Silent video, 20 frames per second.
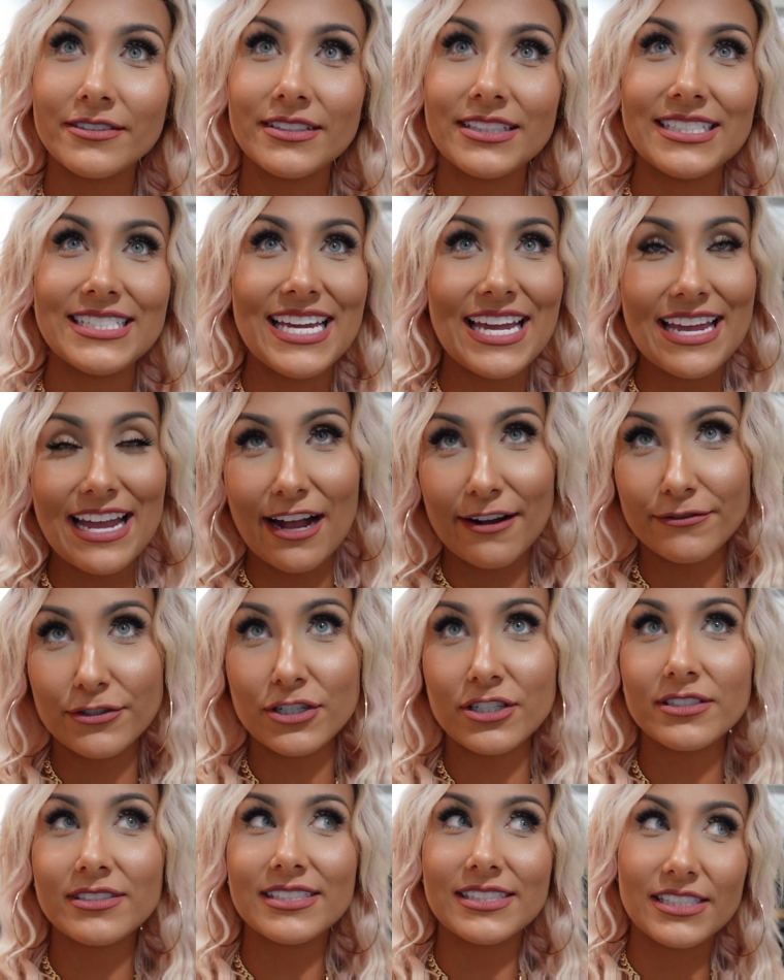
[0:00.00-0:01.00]
The day
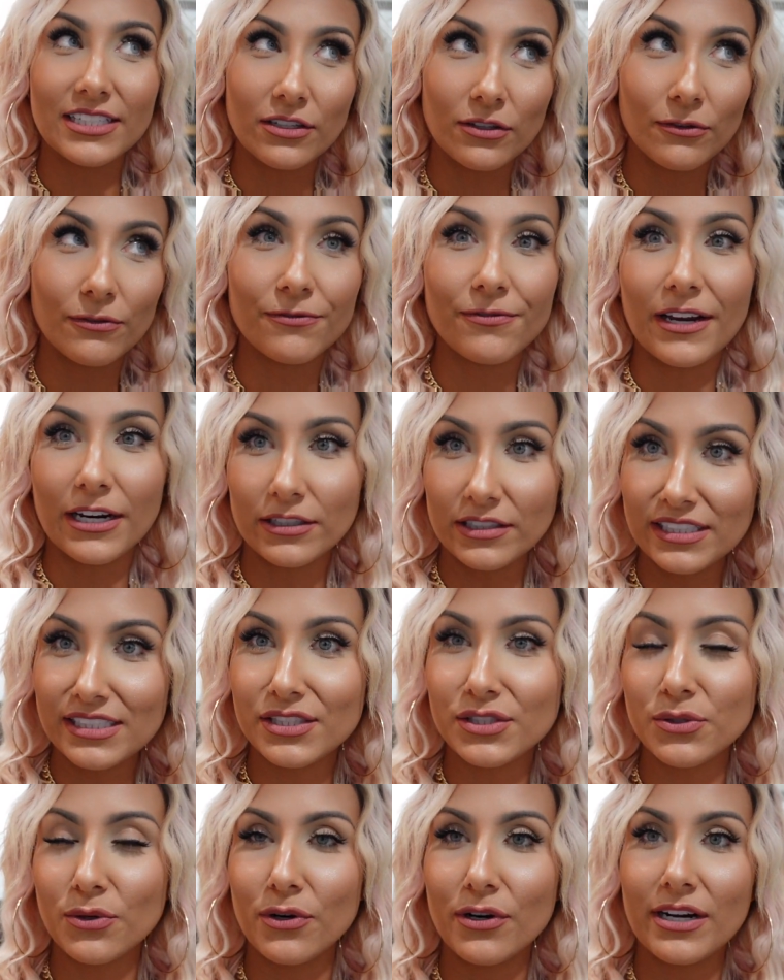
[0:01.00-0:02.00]
after, still fairly
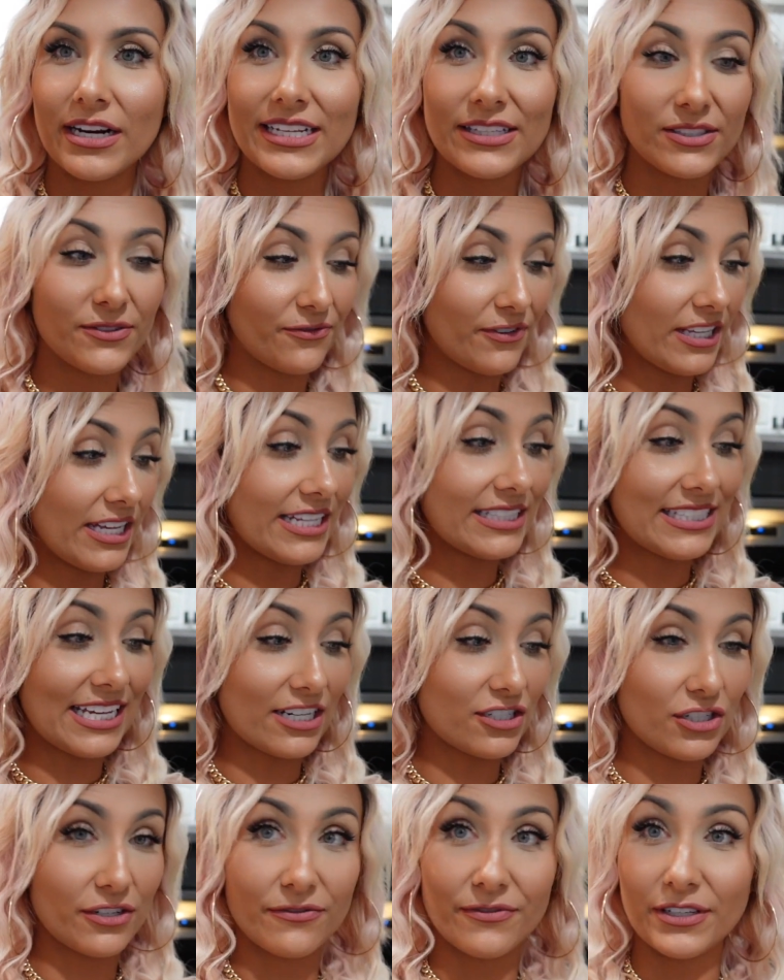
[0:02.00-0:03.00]
sore. It
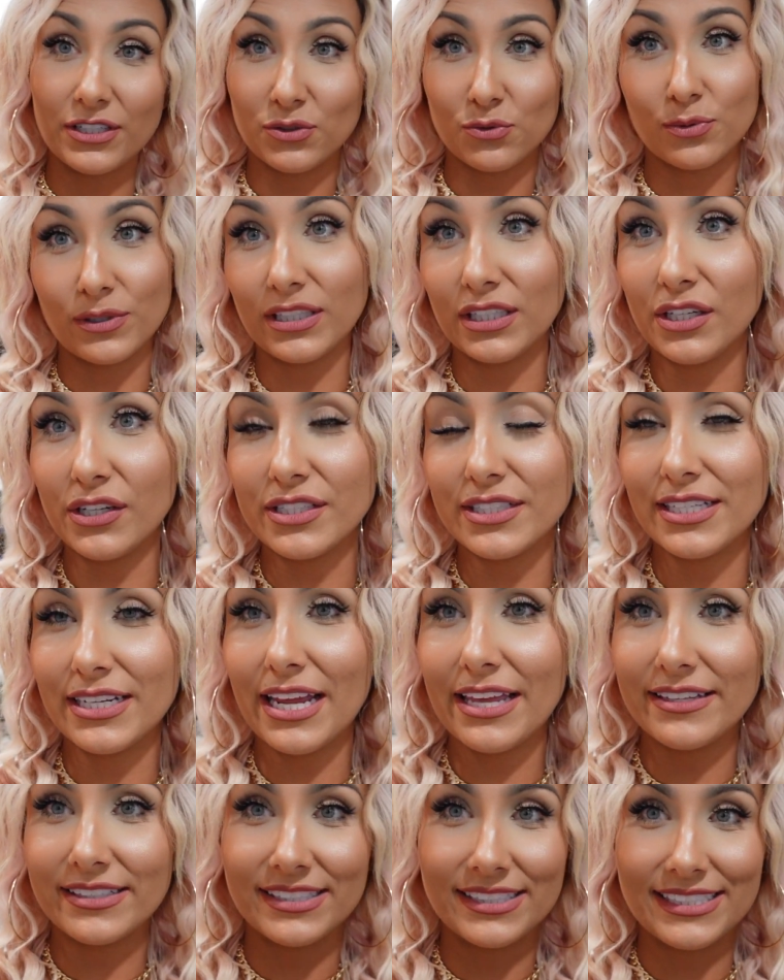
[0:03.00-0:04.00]
actually feels really good
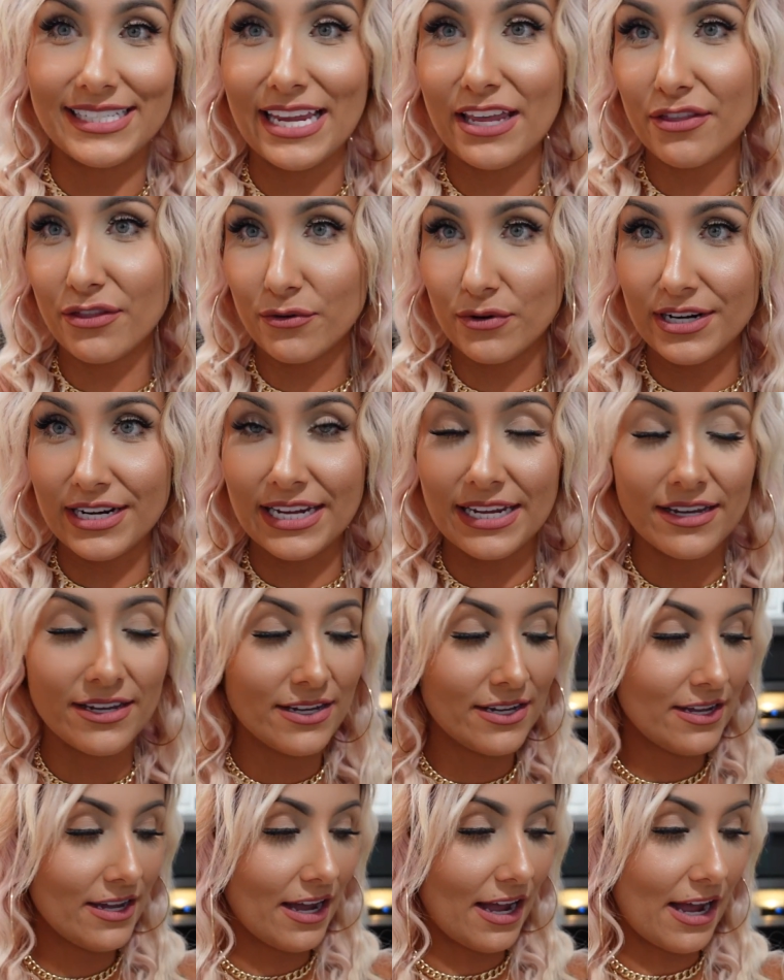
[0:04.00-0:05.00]
today. This is day 3.
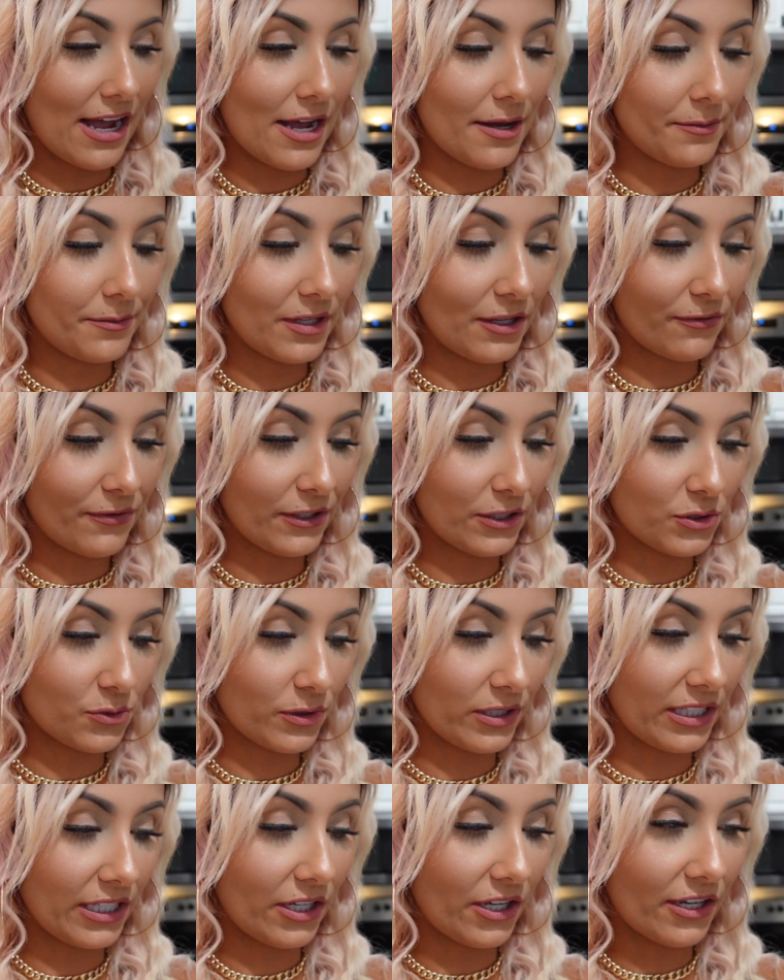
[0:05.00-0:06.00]
It feels
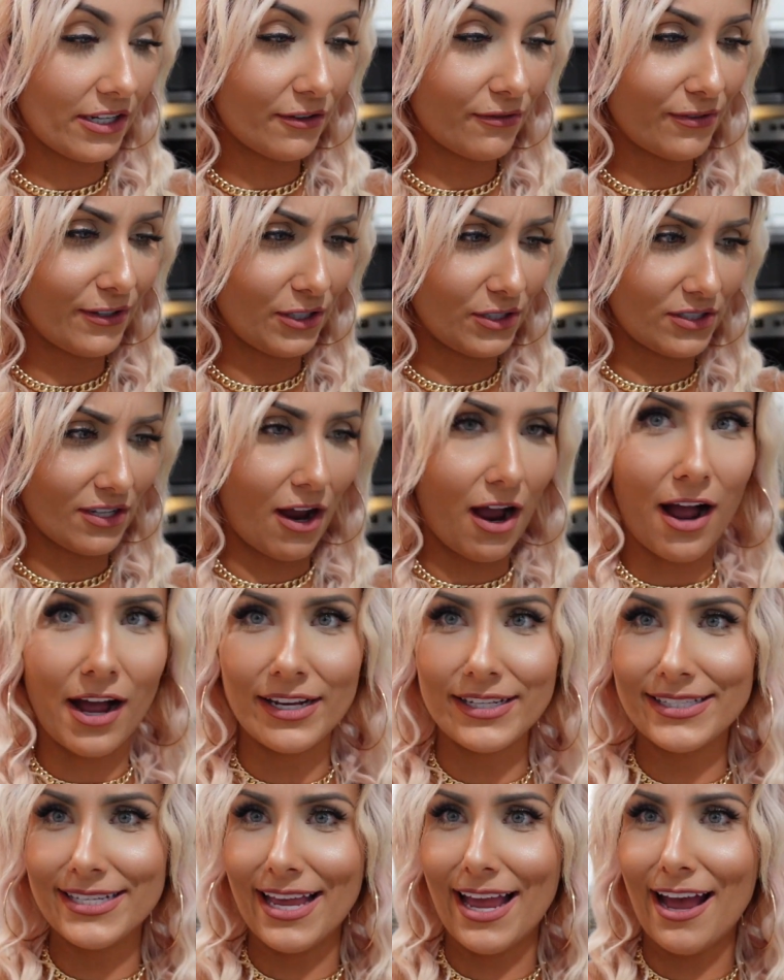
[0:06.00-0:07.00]
really good. It feels
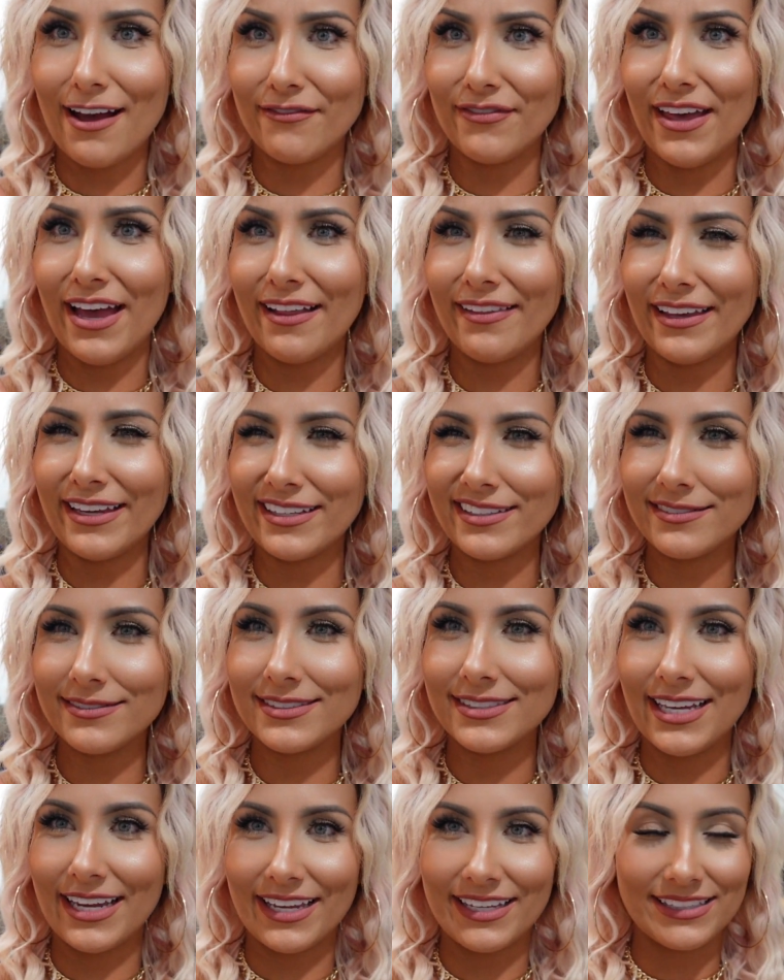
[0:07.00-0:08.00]
odd to have that like
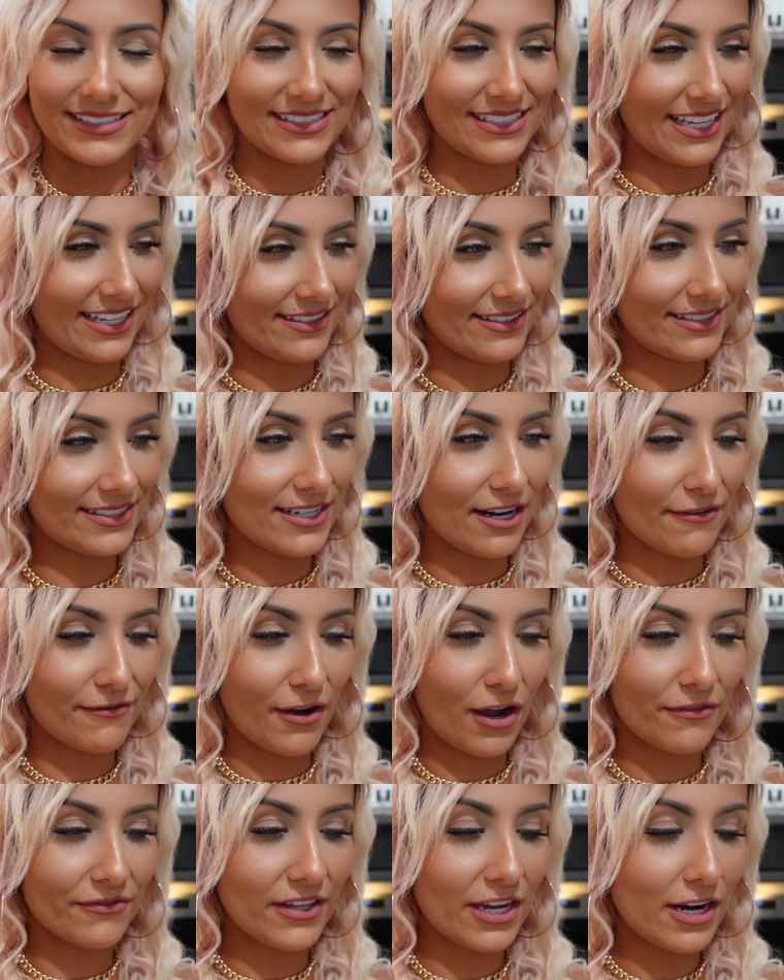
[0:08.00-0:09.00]
second skin stuff
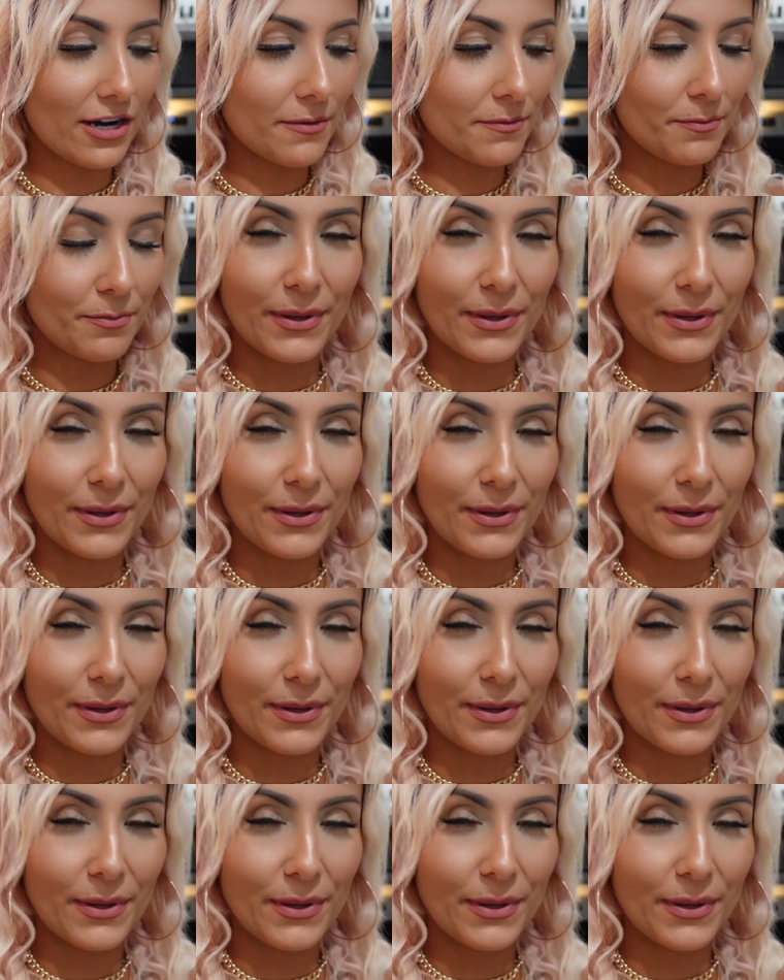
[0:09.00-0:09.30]
off there.